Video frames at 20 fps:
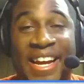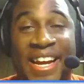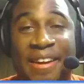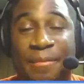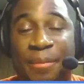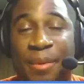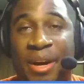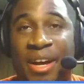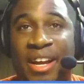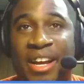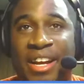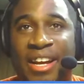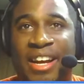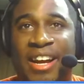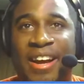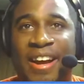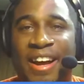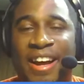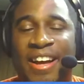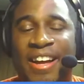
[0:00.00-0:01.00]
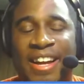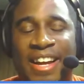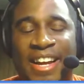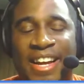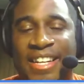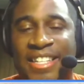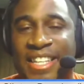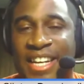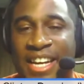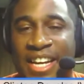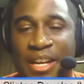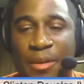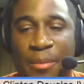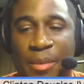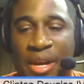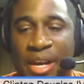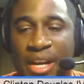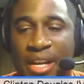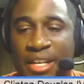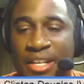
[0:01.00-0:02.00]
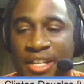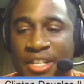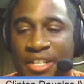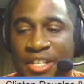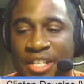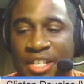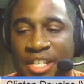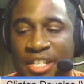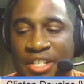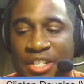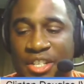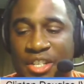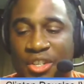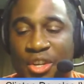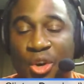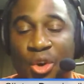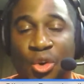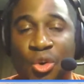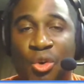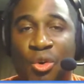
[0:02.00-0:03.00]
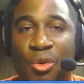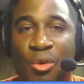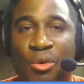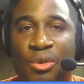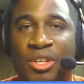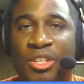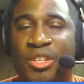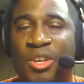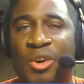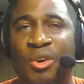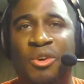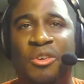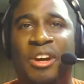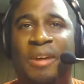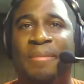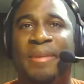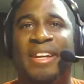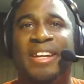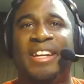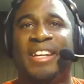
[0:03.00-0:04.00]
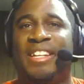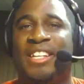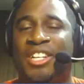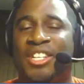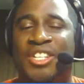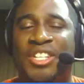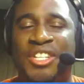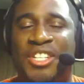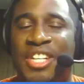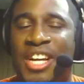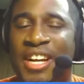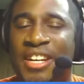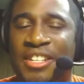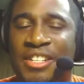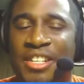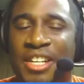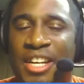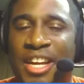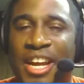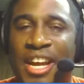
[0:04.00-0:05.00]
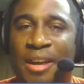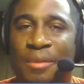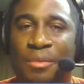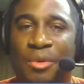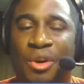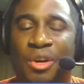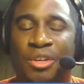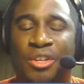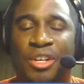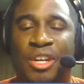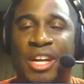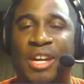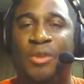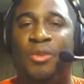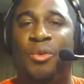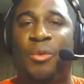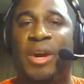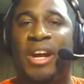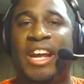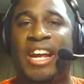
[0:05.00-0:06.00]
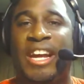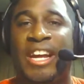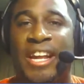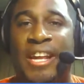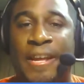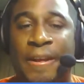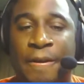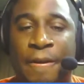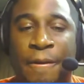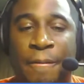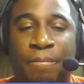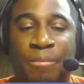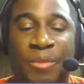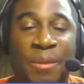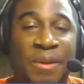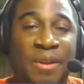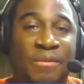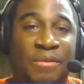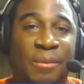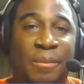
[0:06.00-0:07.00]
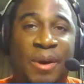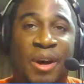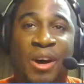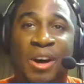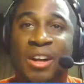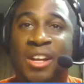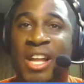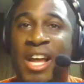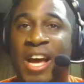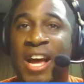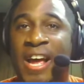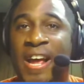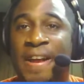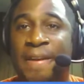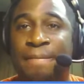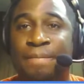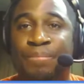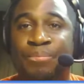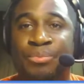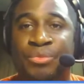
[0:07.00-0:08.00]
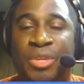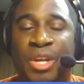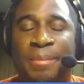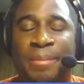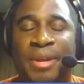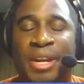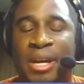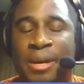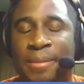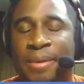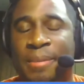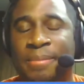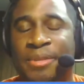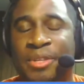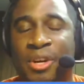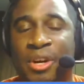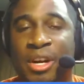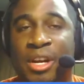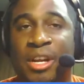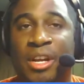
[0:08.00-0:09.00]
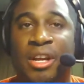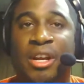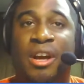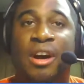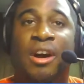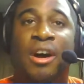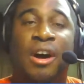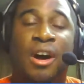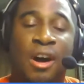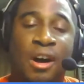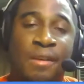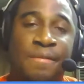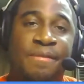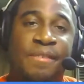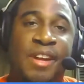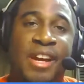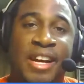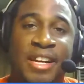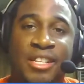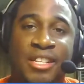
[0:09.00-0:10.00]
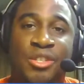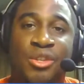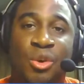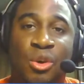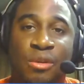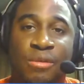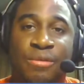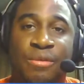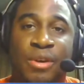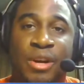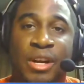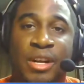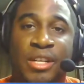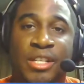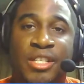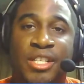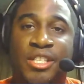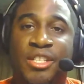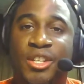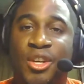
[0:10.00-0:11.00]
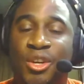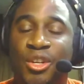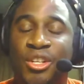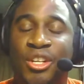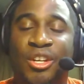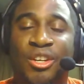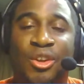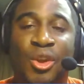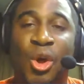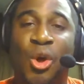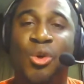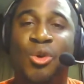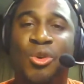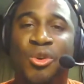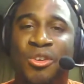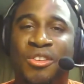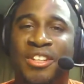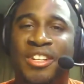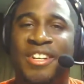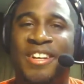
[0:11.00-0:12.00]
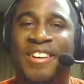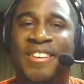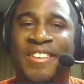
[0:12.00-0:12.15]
But I tell you, man, this whole I mean, it just changes the game the way from online. I mean, I'm sorry, an offline storefront, just the local, you know,